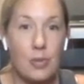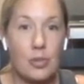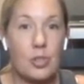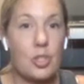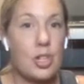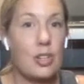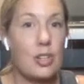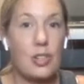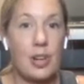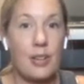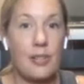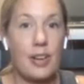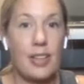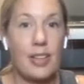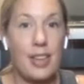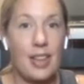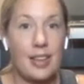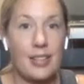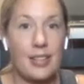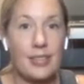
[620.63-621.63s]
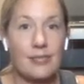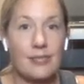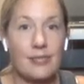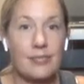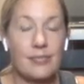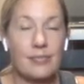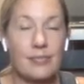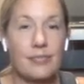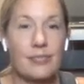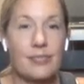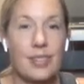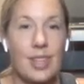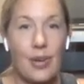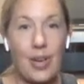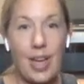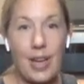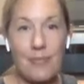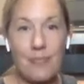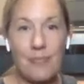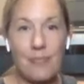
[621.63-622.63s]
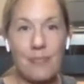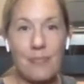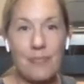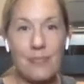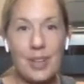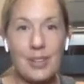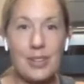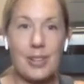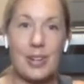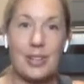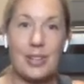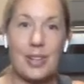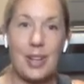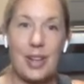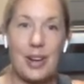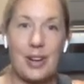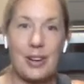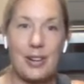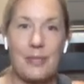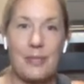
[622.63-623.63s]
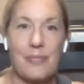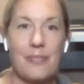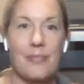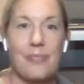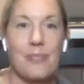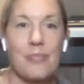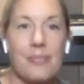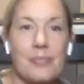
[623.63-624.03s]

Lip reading: It will change everything. Okay, I'll talk to you later.